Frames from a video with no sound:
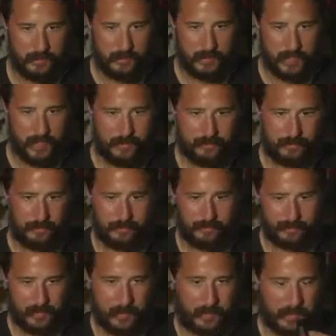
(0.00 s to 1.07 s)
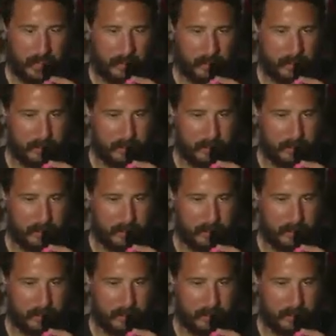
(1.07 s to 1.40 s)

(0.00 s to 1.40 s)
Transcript: Damn. All right.